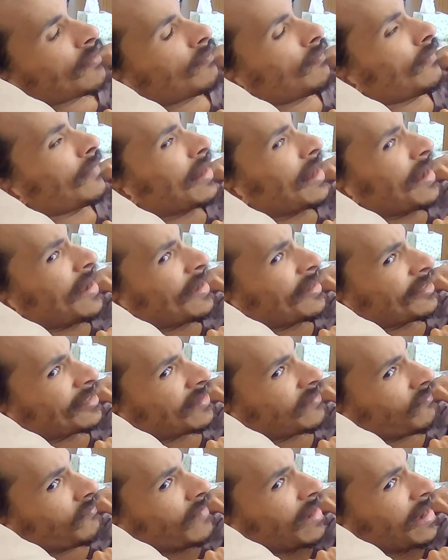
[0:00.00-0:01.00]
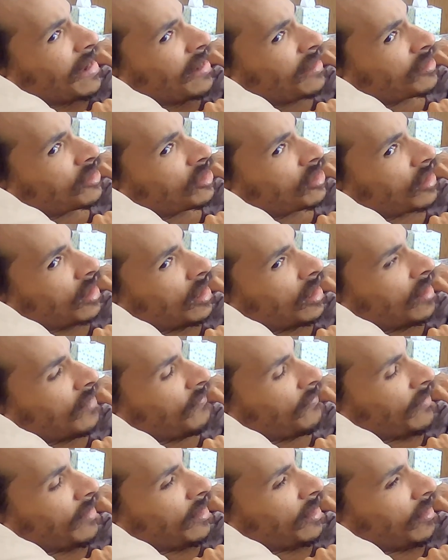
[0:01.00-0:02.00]
the last match
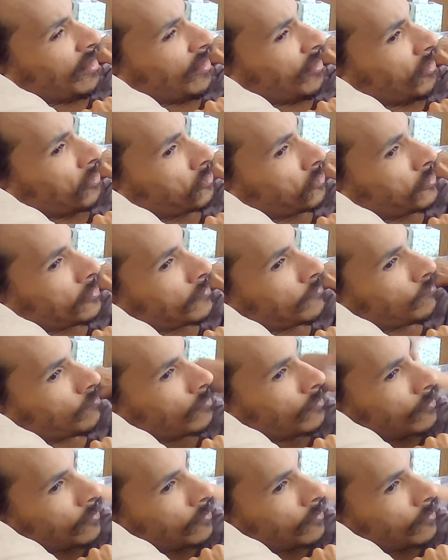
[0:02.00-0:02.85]
up goes.